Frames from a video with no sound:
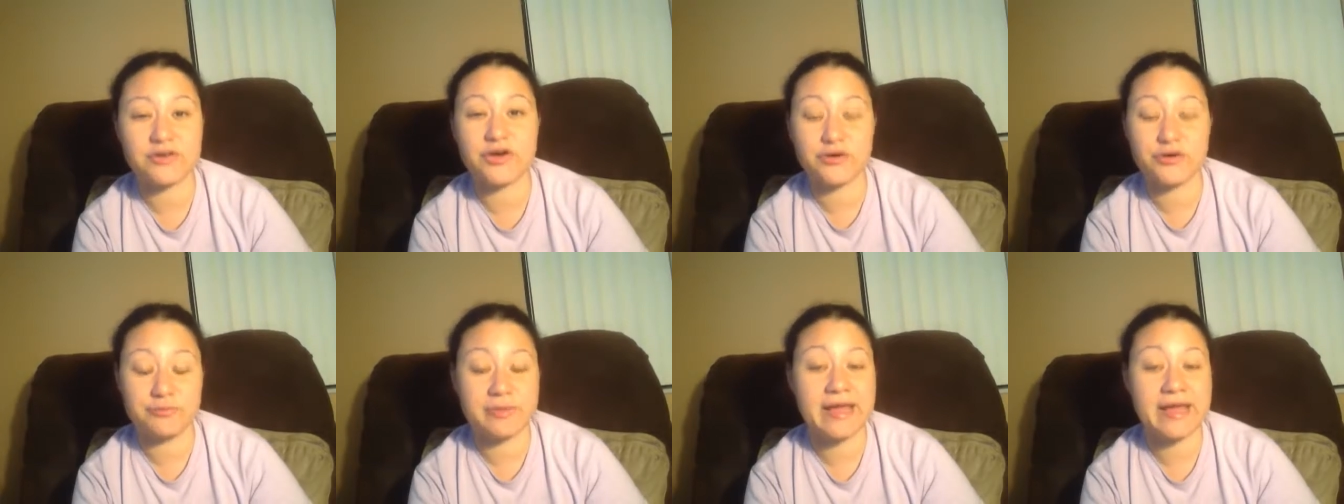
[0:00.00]

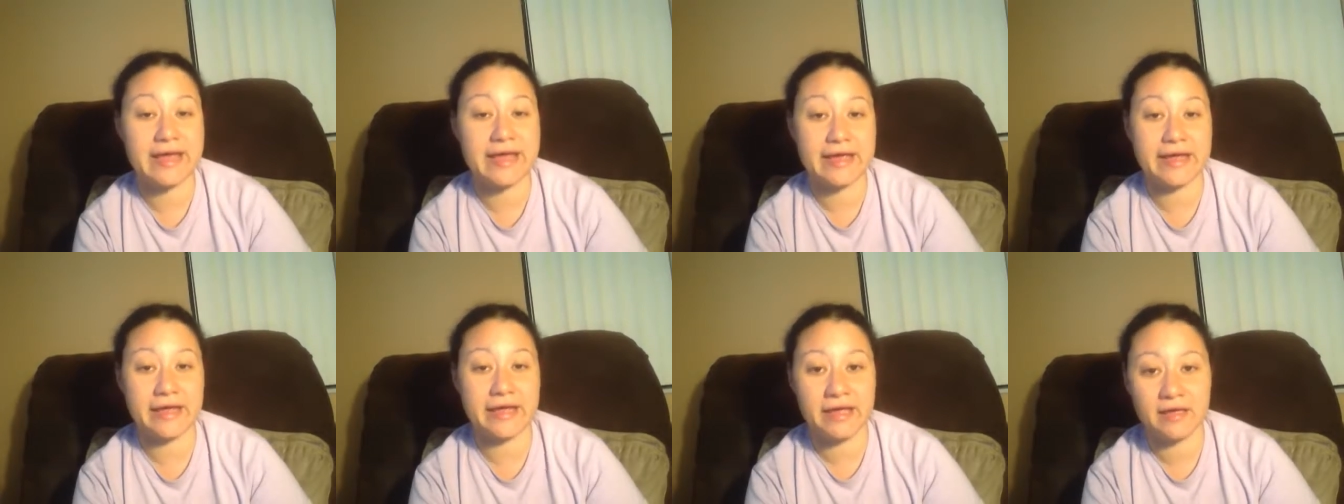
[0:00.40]
no
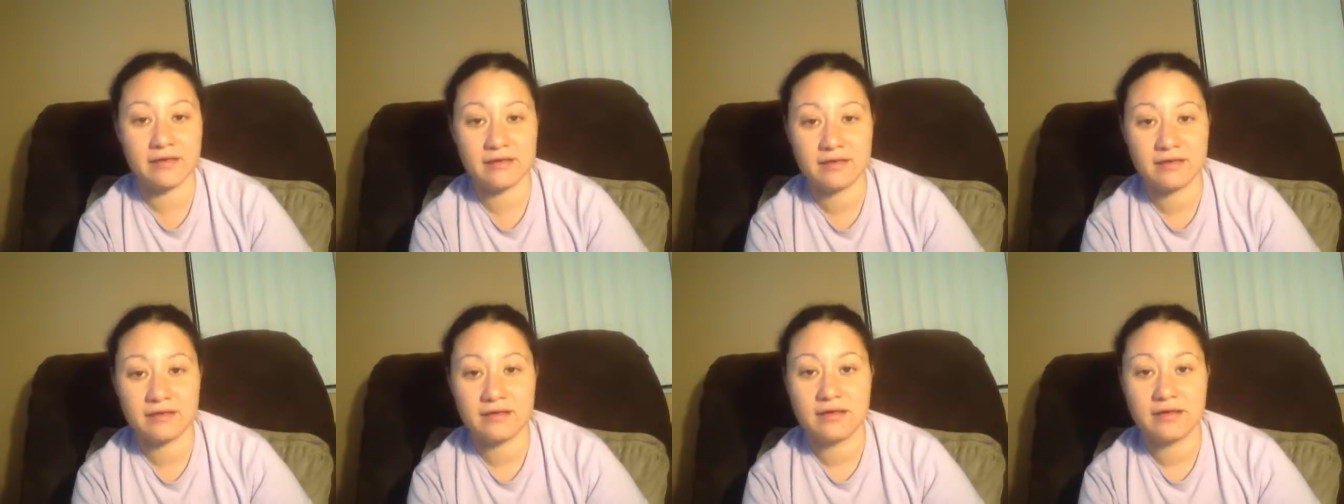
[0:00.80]
pay,
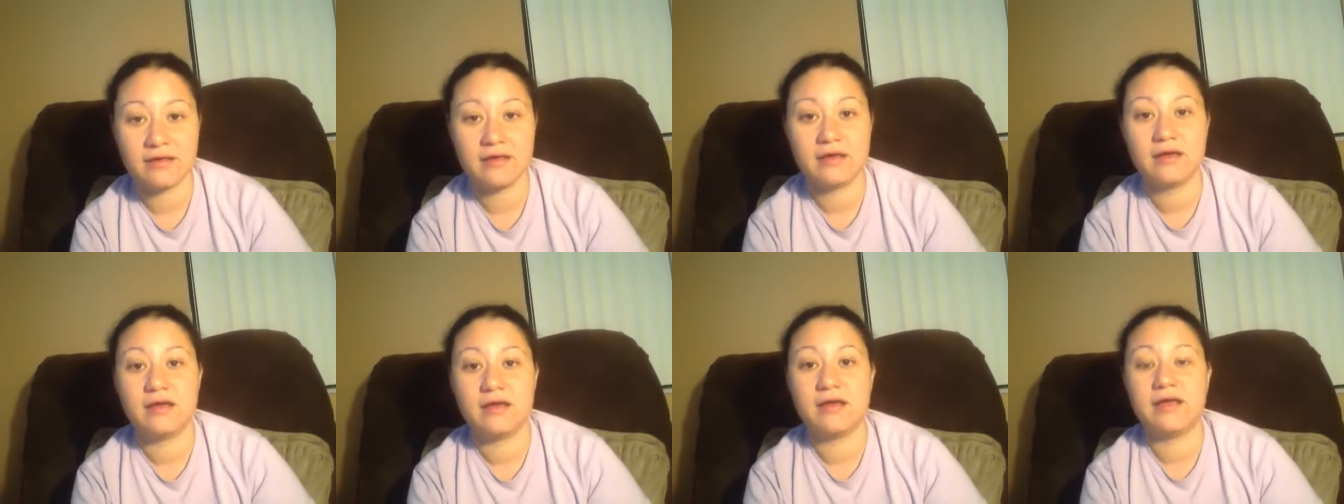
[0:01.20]

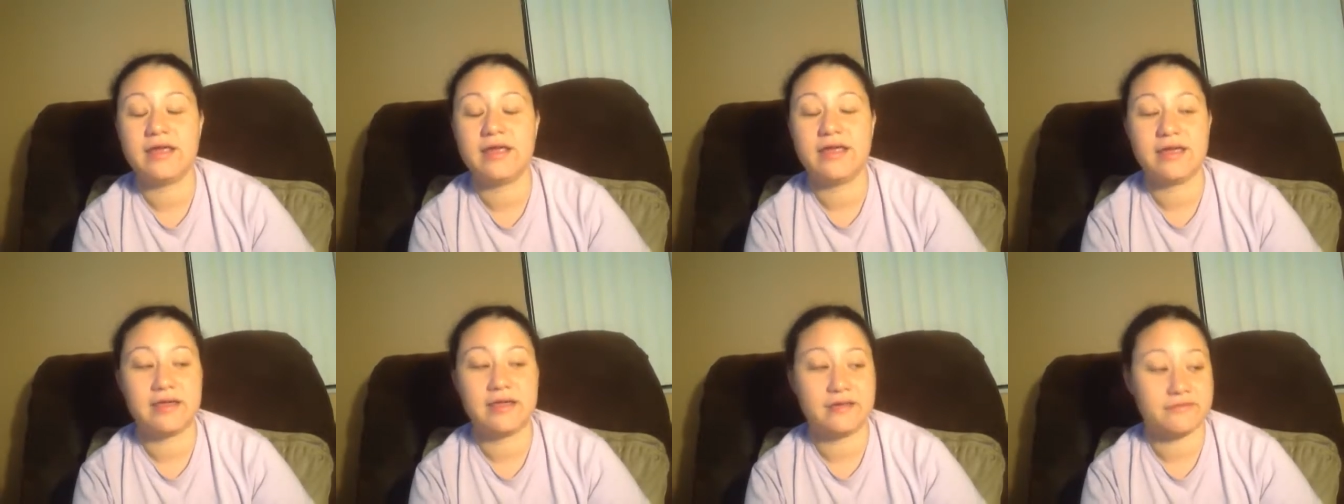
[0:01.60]

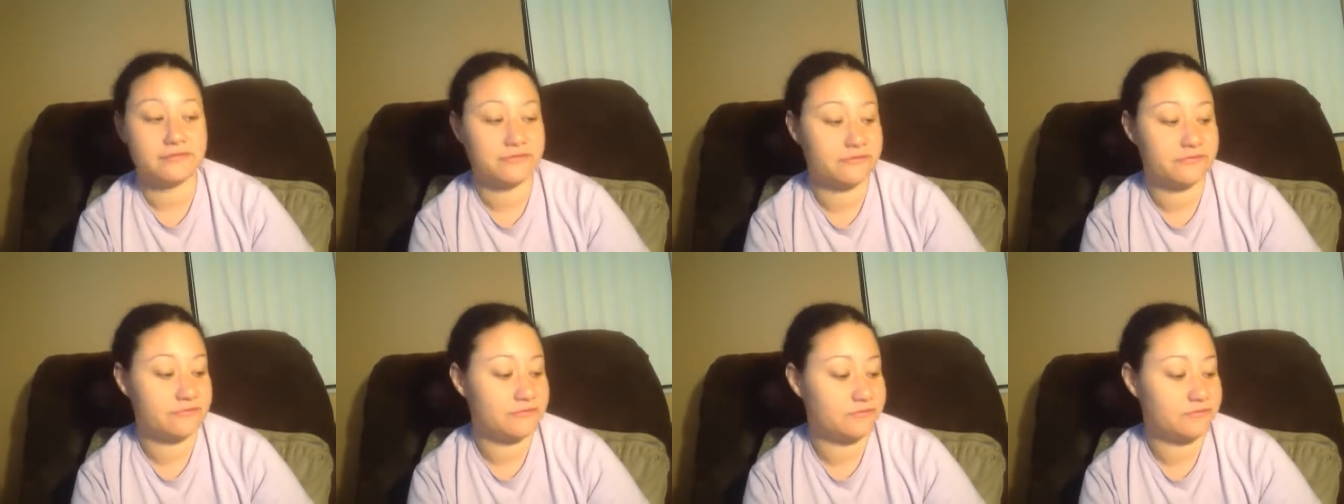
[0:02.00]

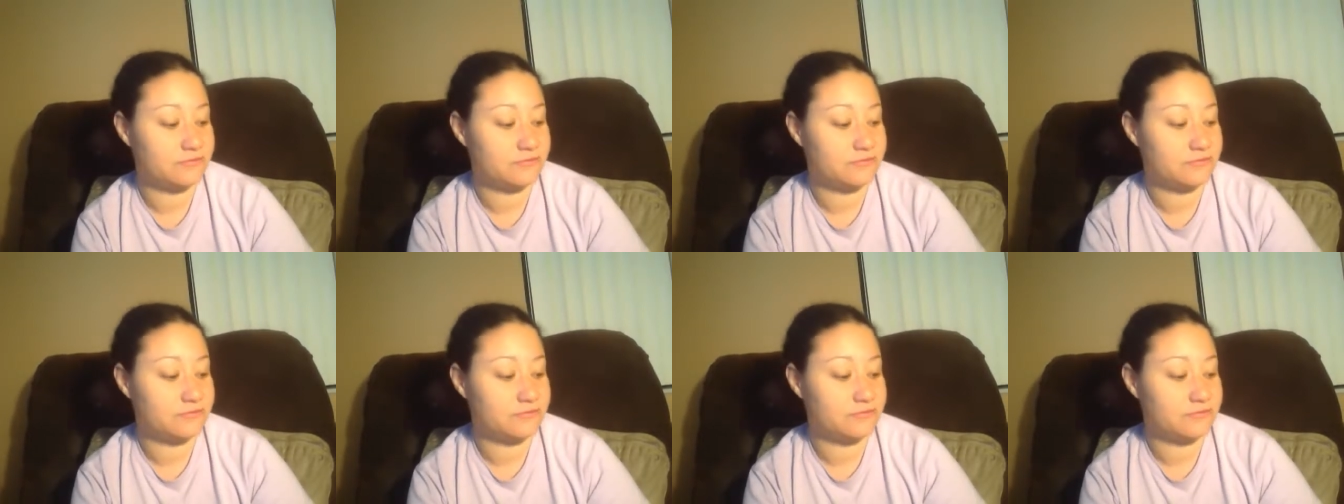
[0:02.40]
if